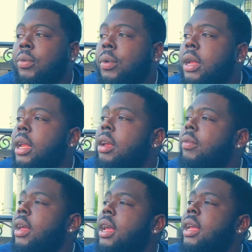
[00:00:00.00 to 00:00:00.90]

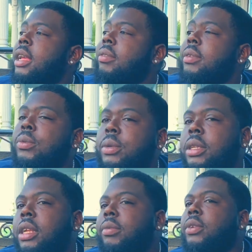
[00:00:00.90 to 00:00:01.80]

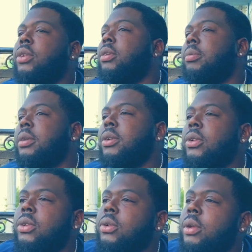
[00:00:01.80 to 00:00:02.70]
Whenever, you hear me.
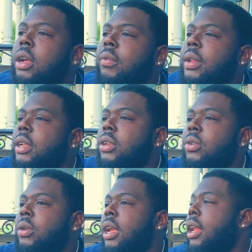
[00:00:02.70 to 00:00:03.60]
We already
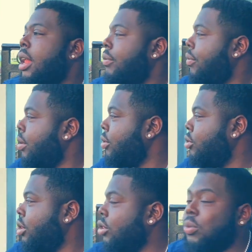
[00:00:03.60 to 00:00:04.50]
know. And I fuck
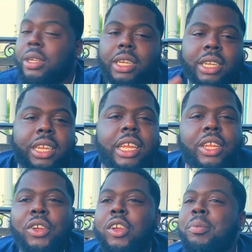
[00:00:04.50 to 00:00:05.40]
with you because we in the D,
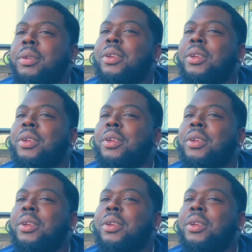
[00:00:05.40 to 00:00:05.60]
you hear me?